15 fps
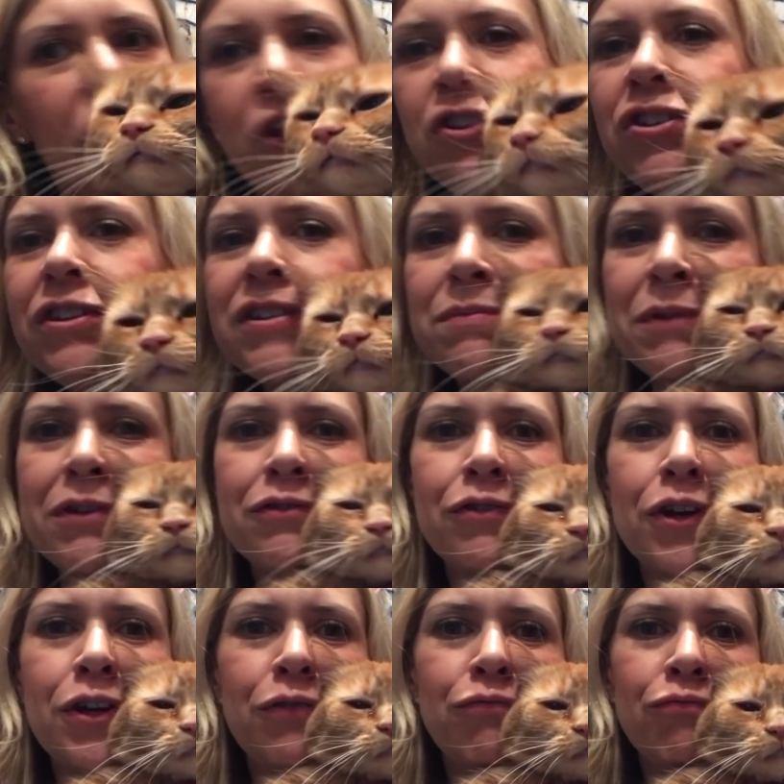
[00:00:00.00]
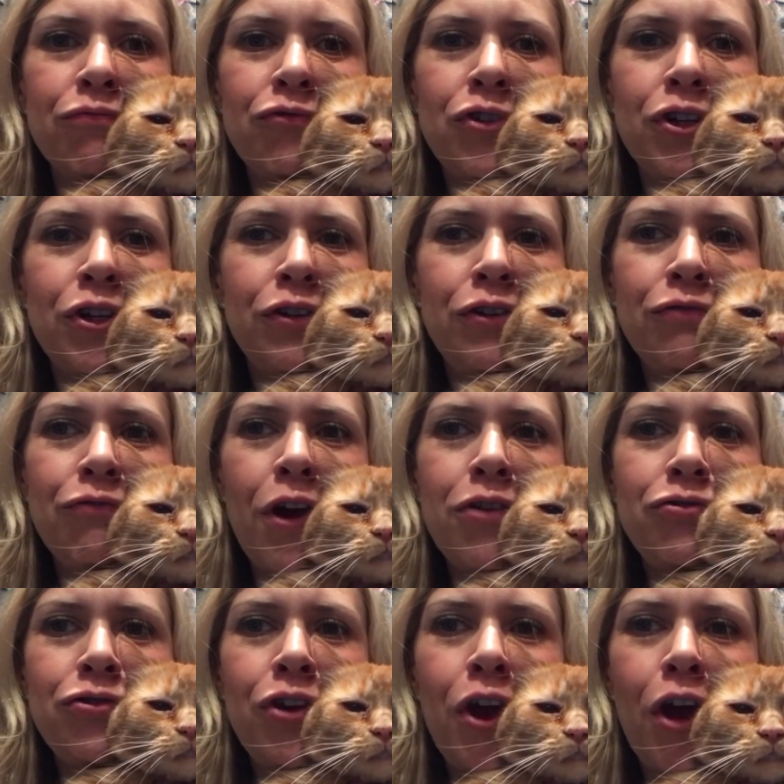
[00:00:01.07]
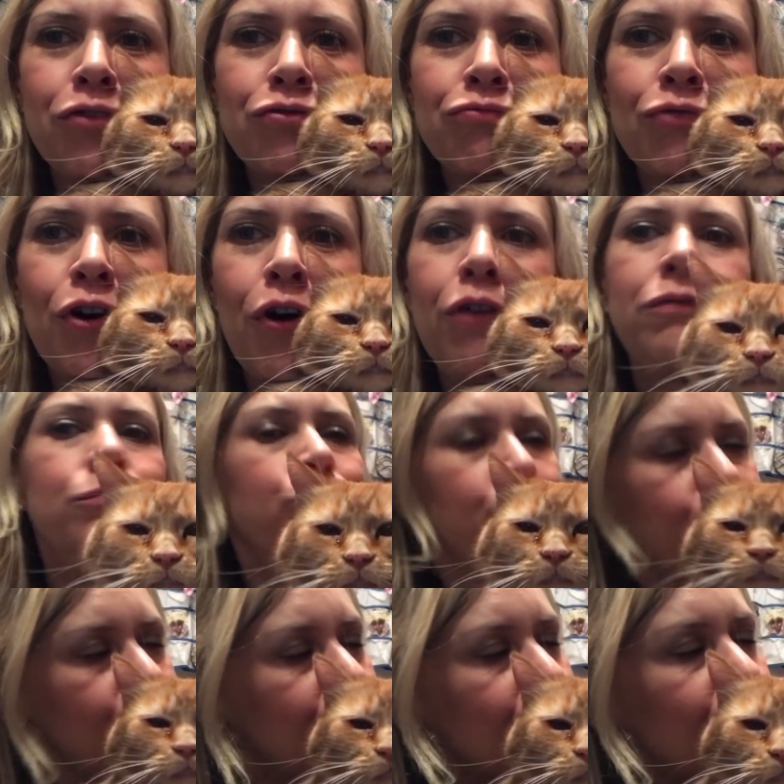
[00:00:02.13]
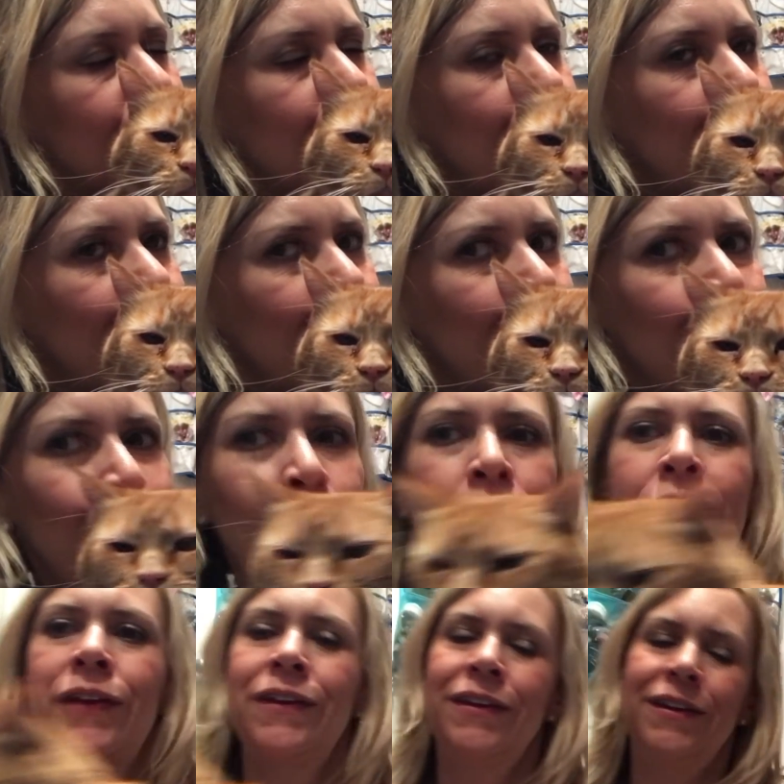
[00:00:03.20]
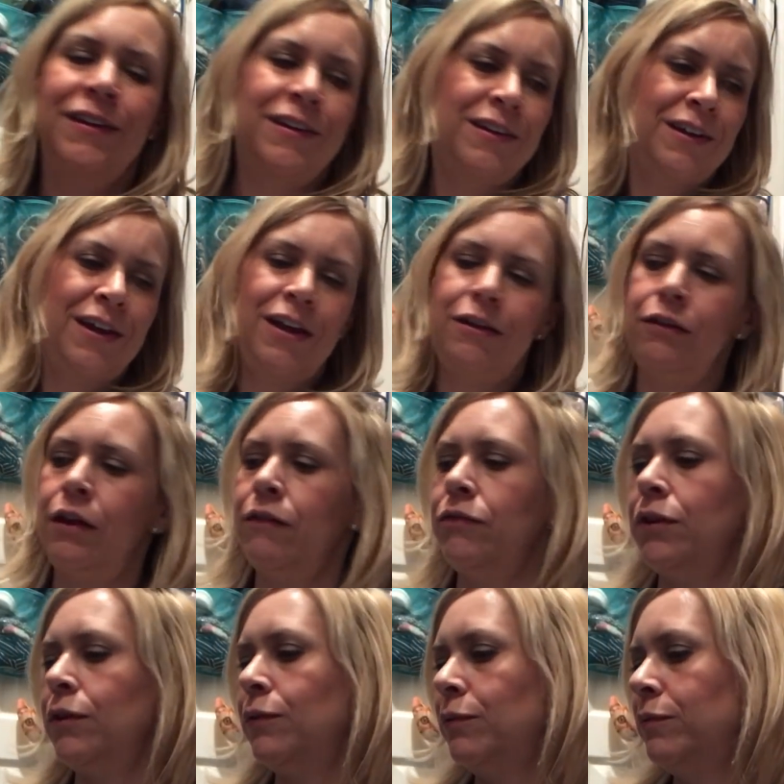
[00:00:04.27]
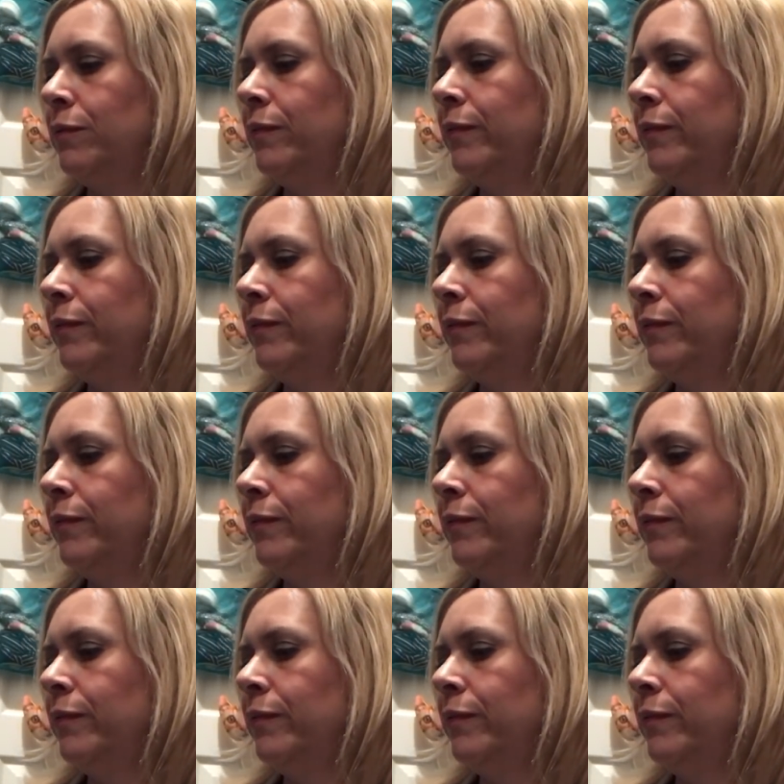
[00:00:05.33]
She smells like chicken and rice casserole. I love you.